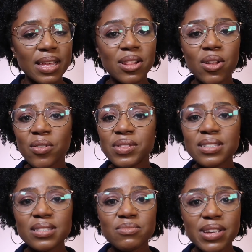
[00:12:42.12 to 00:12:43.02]
A lot of
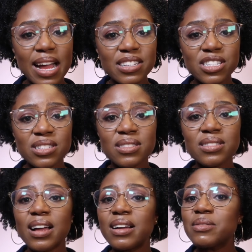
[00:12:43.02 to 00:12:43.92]
these
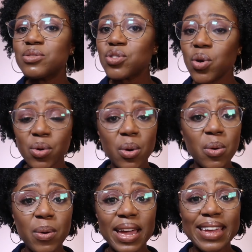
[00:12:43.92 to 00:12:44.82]
reactions don't go
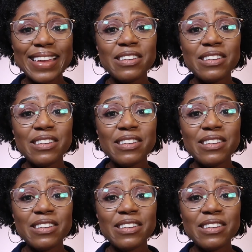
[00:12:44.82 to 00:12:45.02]
away.